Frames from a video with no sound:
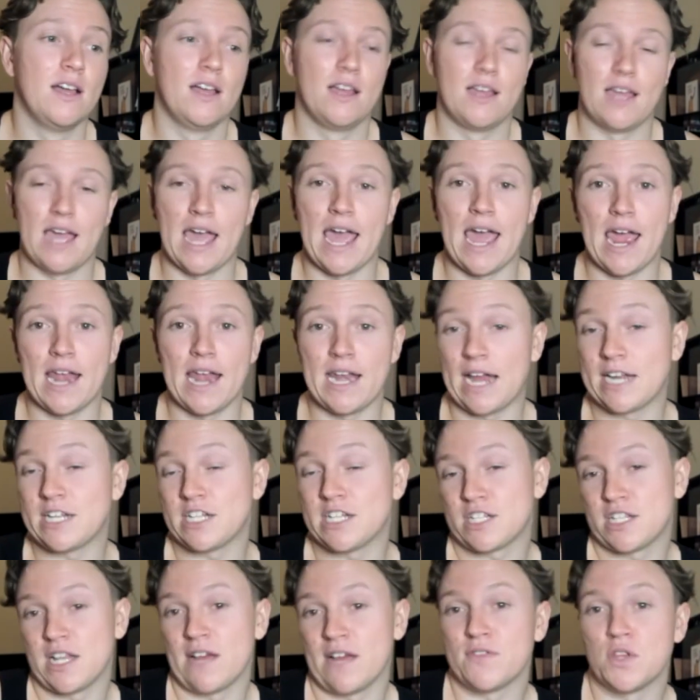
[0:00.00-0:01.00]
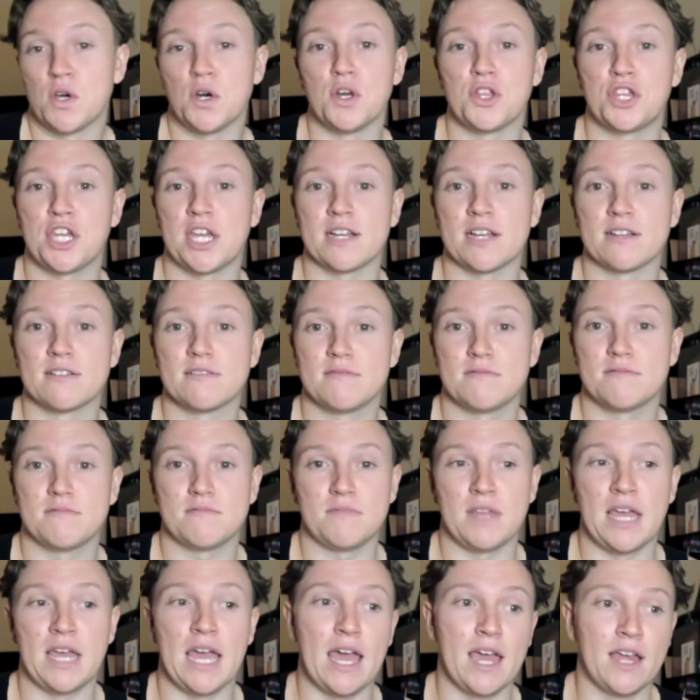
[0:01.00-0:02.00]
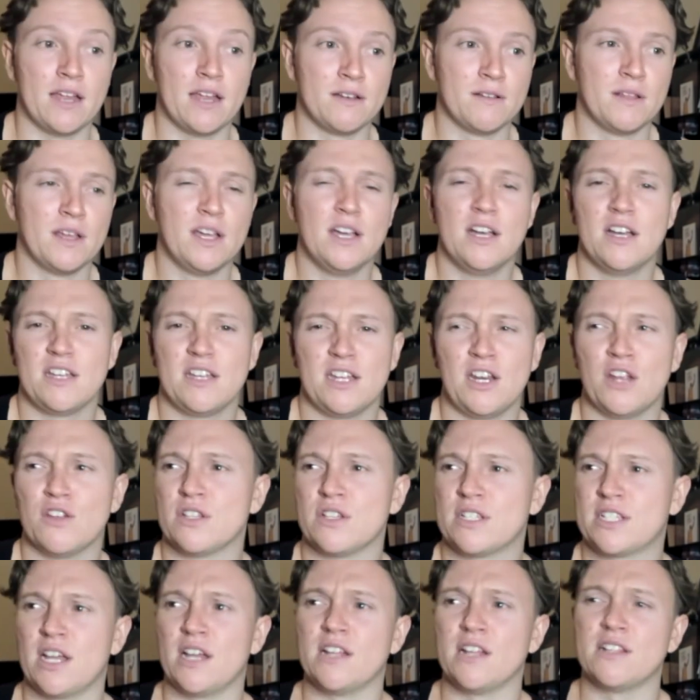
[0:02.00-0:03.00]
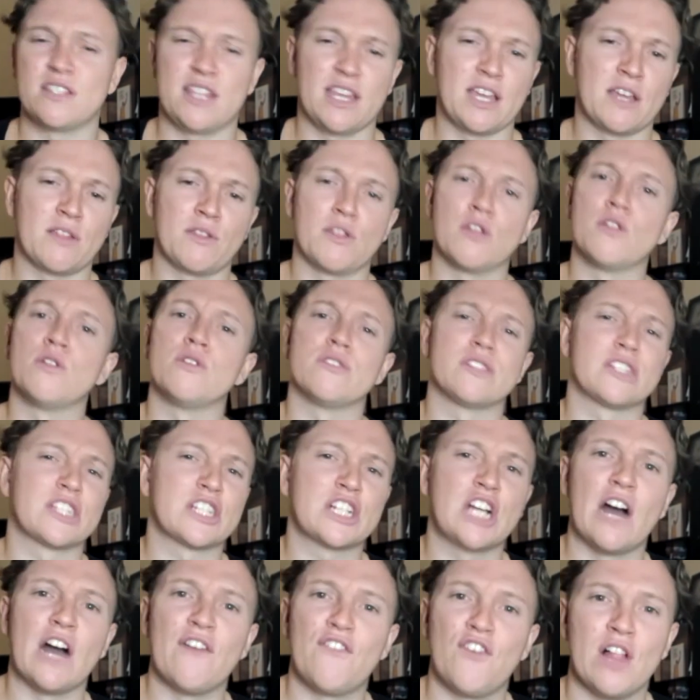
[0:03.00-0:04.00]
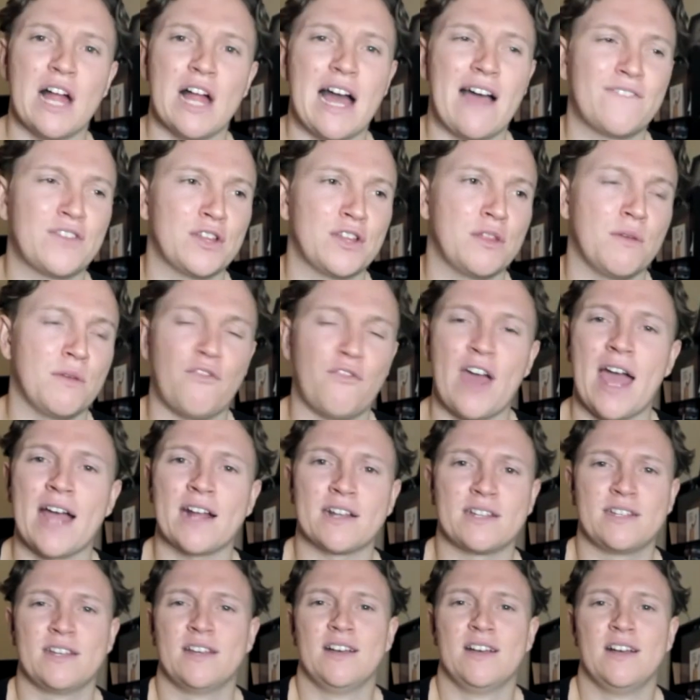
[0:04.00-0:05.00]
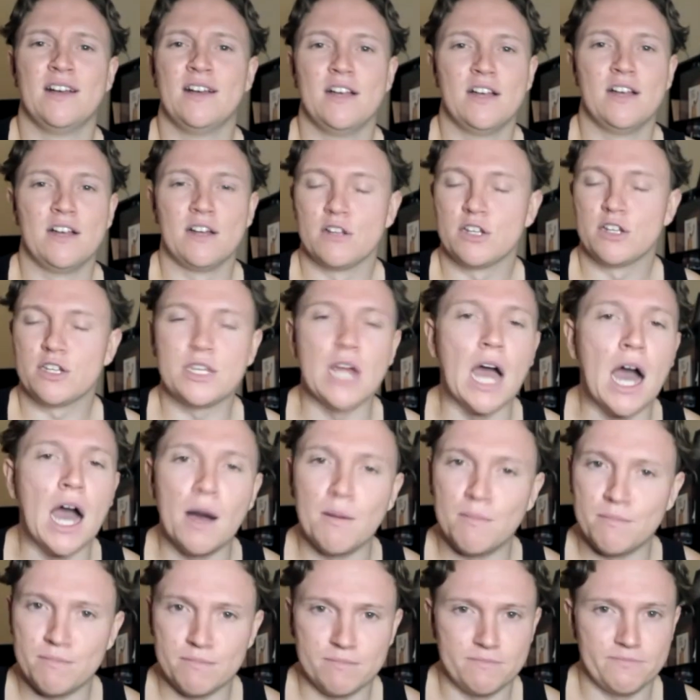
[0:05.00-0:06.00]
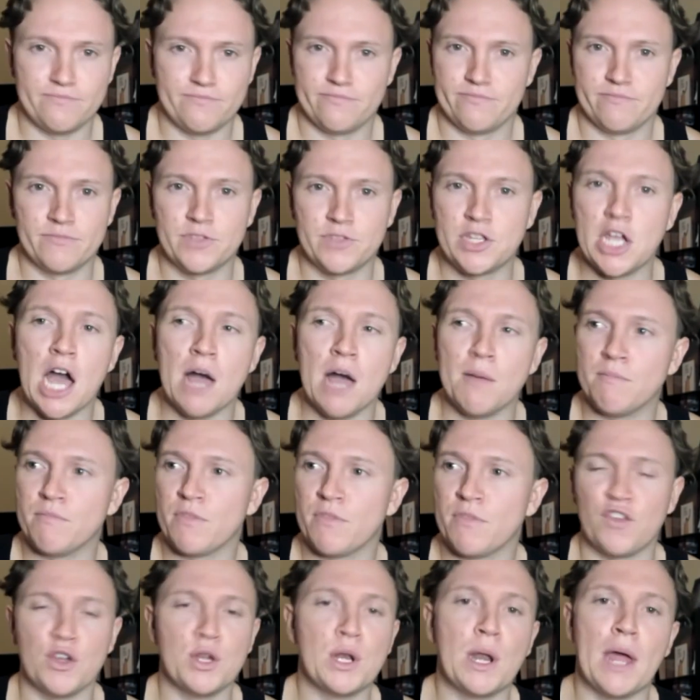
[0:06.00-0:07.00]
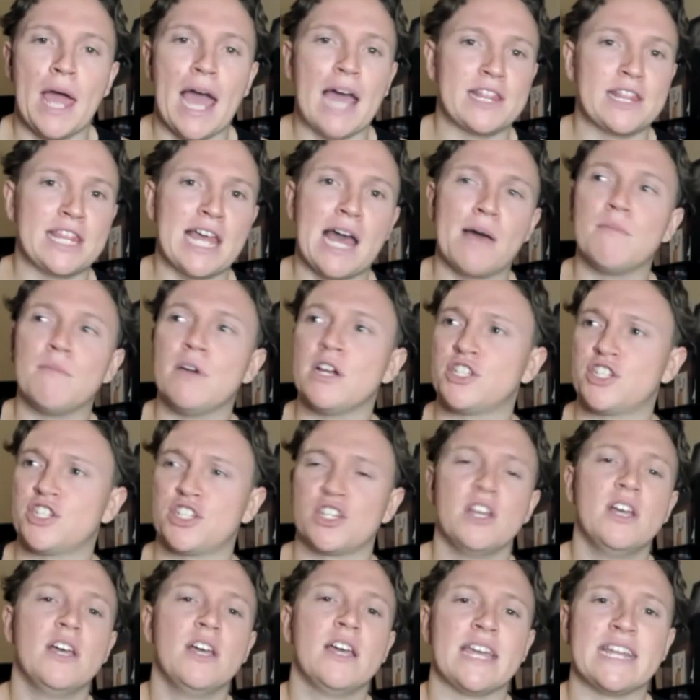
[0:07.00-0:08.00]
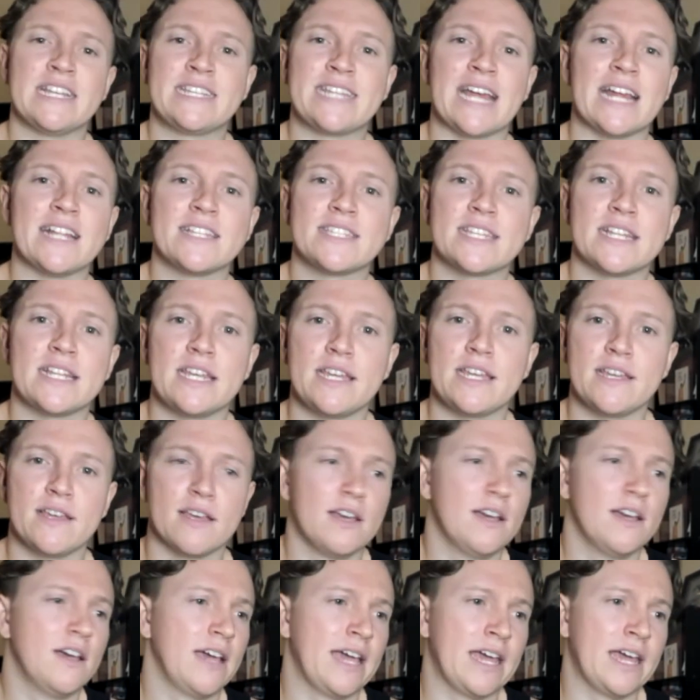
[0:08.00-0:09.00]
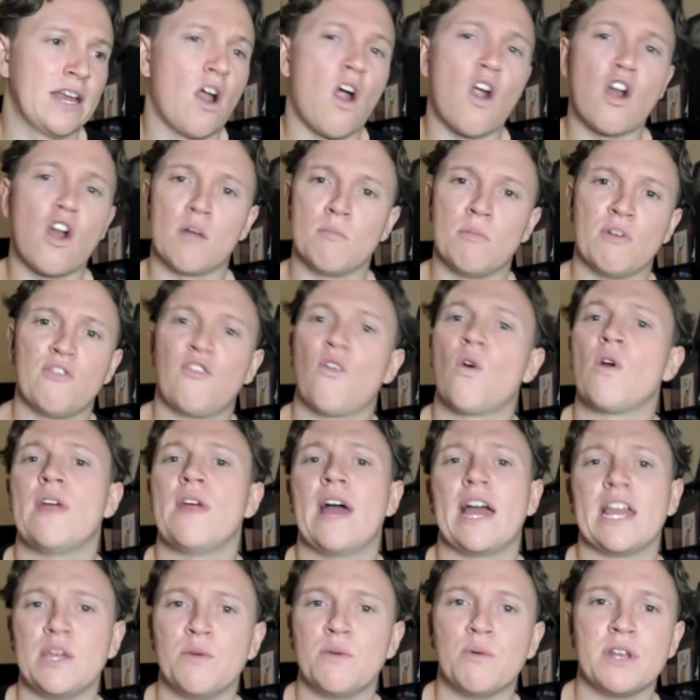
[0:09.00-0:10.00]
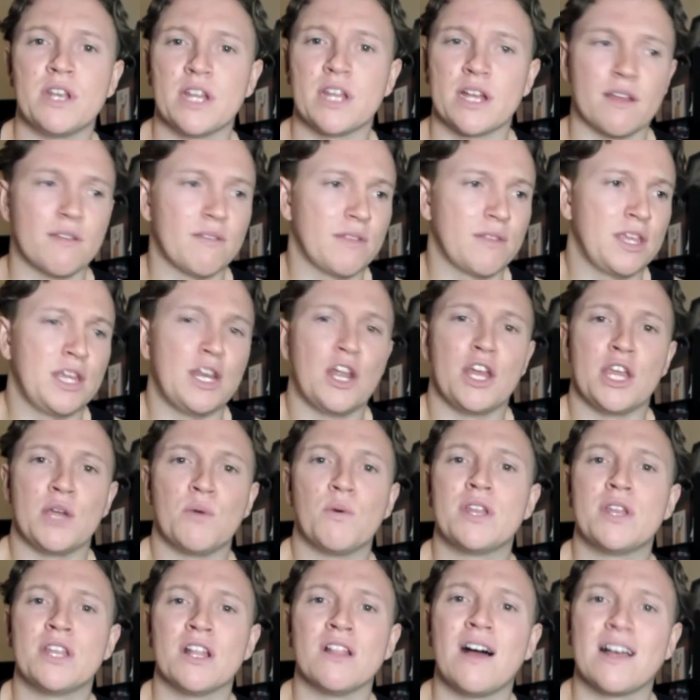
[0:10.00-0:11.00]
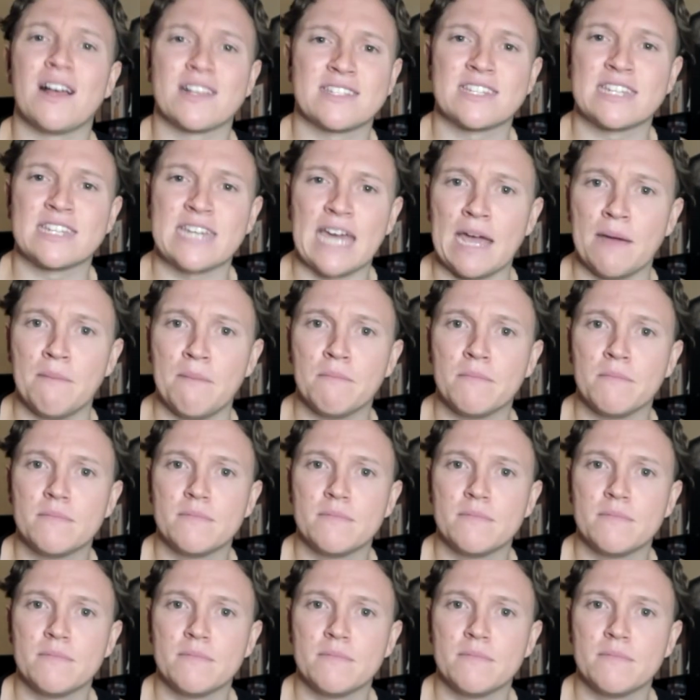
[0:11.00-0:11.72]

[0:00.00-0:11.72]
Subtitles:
And I just loved the whole thing. And, you know, the Suns, the little scuffle after the fact, dumb. If you'd have had that much intensity and heart before that, you wouldn't have lost the game.